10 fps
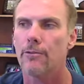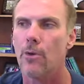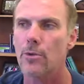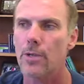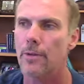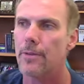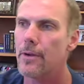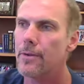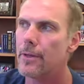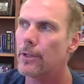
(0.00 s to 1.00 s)
folks out
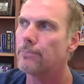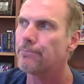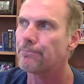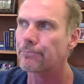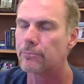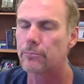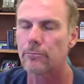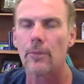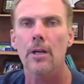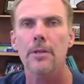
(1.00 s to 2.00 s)
there that are
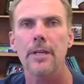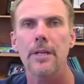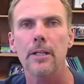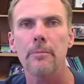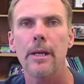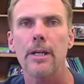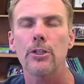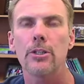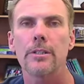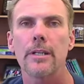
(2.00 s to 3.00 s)
telling
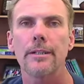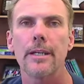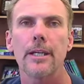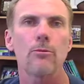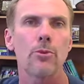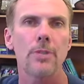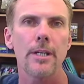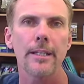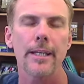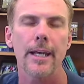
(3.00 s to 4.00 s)
patients that they can
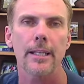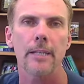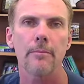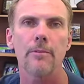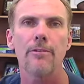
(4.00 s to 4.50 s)
routinely get them